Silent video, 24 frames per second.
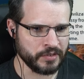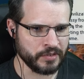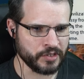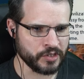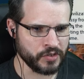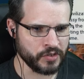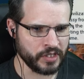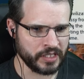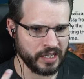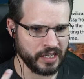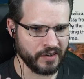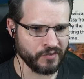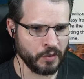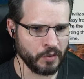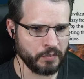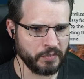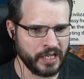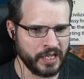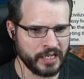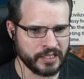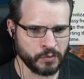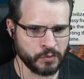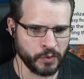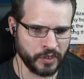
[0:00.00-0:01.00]
to the government
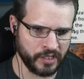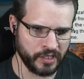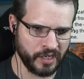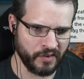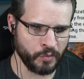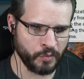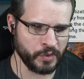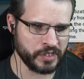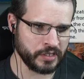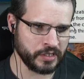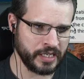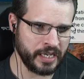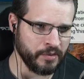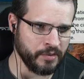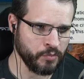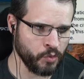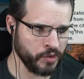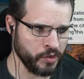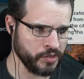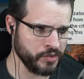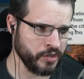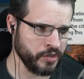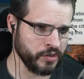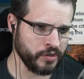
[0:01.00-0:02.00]
plaza, where government's kind of more
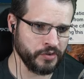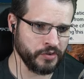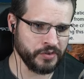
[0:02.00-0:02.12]
internal.